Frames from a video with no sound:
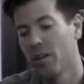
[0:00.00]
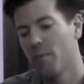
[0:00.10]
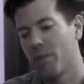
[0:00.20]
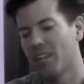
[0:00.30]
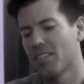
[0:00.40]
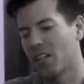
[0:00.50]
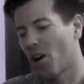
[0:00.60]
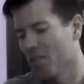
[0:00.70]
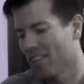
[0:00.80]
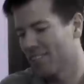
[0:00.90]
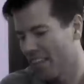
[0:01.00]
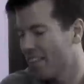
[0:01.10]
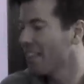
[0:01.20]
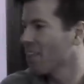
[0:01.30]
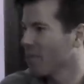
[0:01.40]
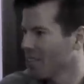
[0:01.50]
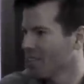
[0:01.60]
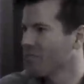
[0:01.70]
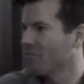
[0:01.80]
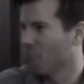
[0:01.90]
They're hunting. Because the card that said that they were
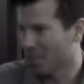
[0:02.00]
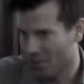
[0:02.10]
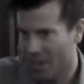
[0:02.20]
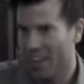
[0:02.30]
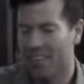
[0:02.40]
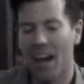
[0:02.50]
aloof went away,